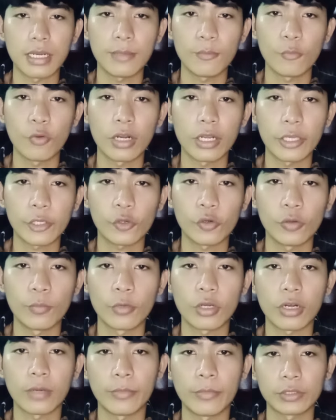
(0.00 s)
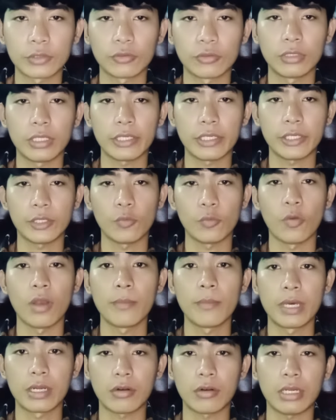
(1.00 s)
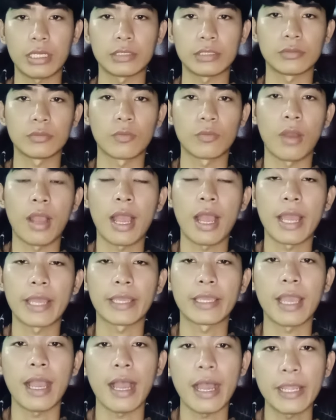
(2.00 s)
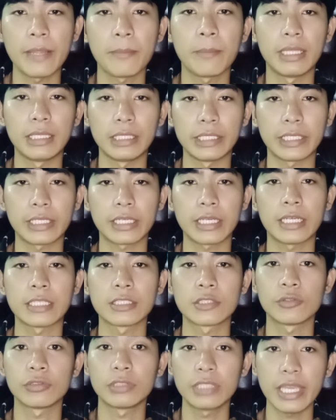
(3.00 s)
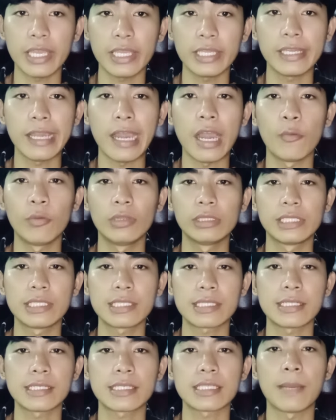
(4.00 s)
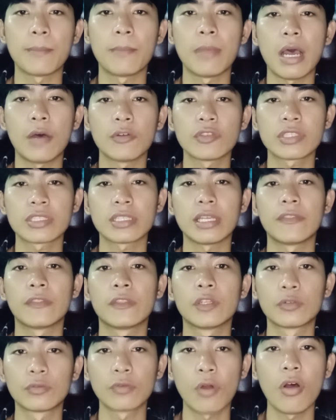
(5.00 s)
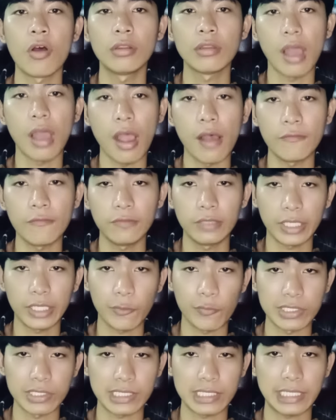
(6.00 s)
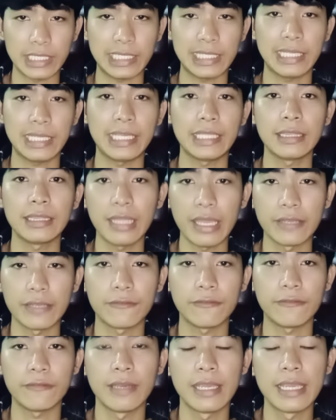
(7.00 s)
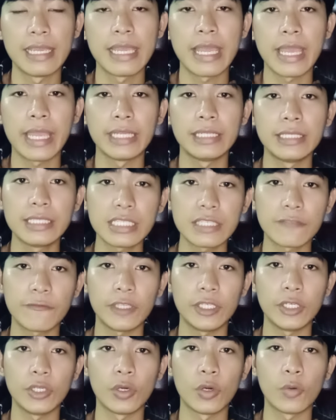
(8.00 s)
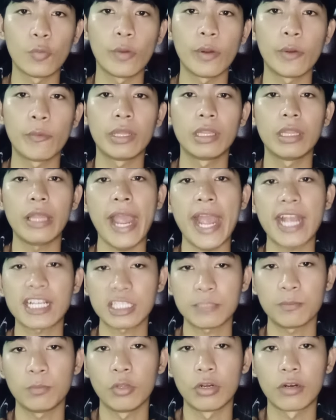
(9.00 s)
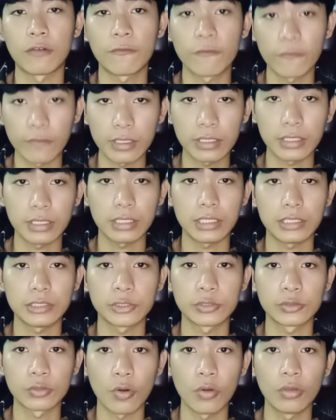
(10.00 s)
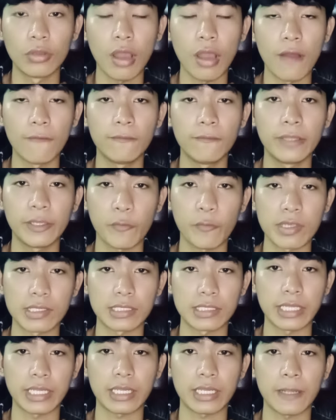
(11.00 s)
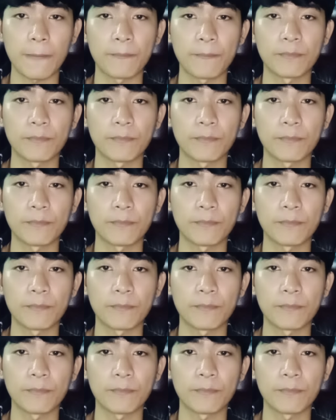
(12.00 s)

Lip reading: Assalamualaikum warahmatullahi wabarakatuh. Hi, I'm Malik. Today I will discuss about the role of linguistics in life. In this video, we will explore further the role of linguistics.